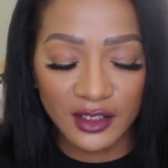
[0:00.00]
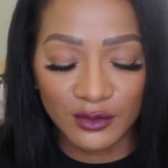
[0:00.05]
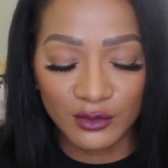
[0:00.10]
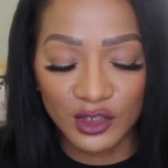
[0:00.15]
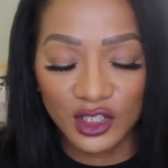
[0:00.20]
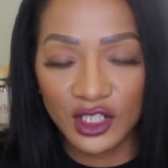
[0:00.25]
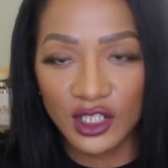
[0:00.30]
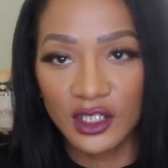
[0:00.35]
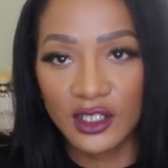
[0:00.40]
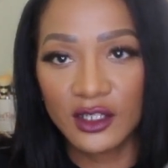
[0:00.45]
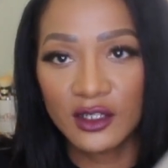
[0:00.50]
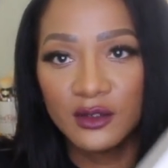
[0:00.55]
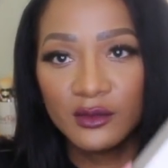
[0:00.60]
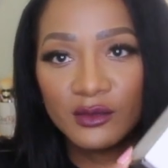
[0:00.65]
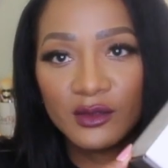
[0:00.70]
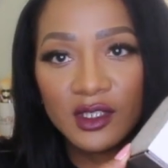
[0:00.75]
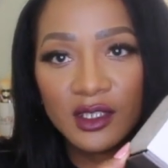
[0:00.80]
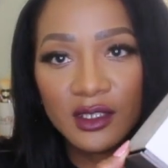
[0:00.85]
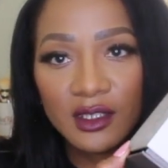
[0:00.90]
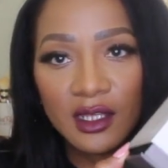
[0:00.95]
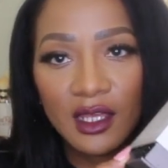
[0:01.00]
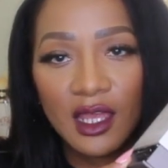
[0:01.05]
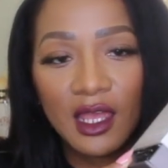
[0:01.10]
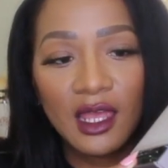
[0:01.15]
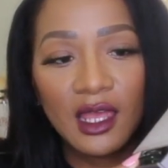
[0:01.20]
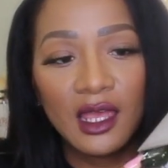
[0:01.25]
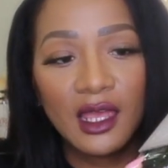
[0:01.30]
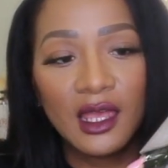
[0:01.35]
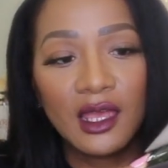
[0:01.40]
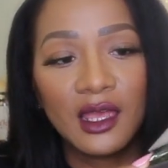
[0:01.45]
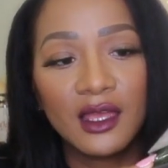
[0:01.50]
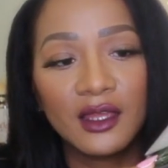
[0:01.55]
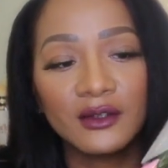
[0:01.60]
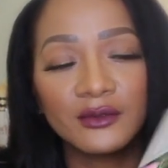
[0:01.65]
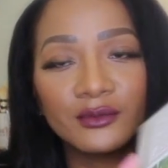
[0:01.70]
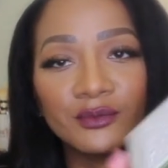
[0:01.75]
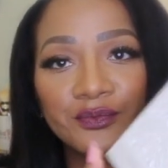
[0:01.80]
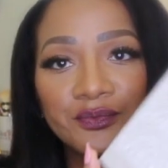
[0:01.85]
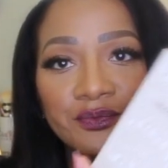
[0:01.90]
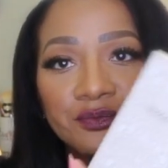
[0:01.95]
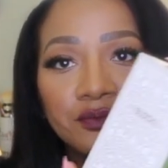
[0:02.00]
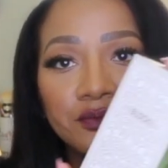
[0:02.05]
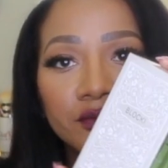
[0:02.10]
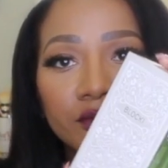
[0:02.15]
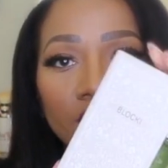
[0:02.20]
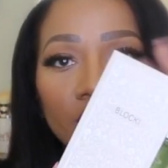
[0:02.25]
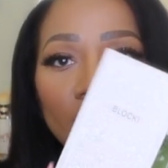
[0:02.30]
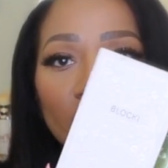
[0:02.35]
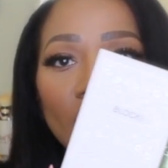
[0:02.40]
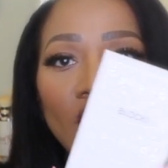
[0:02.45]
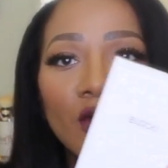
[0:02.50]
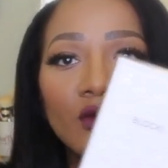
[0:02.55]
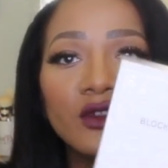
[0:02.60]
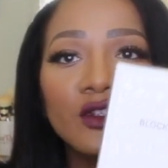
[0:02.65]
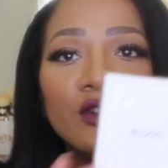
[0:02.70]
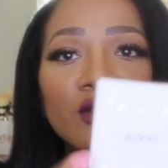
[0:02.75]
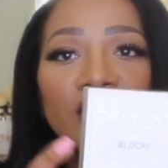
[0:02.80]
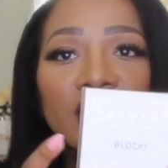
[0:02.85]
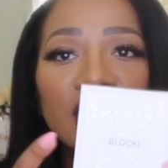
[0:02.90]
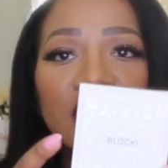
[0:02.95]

some gems. And you